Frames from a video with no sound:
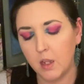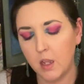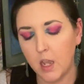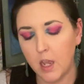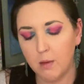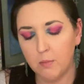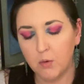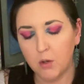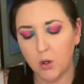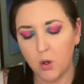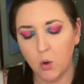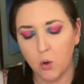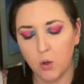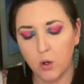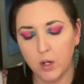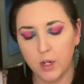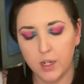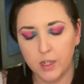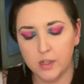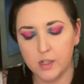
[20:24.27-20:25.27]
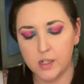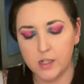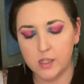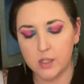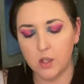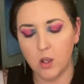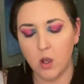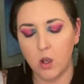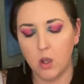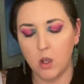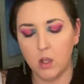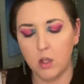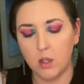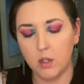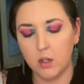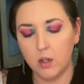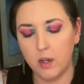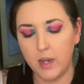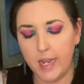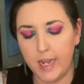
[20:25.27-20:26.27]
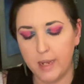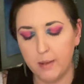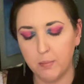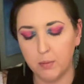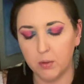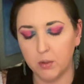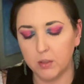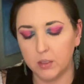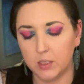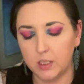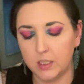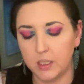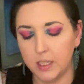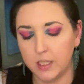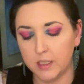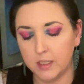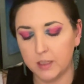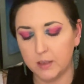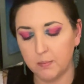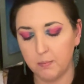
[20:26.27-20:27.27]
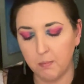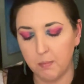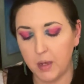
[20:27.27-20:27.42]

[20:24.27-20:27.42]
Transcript: I'm recording this on April 6th,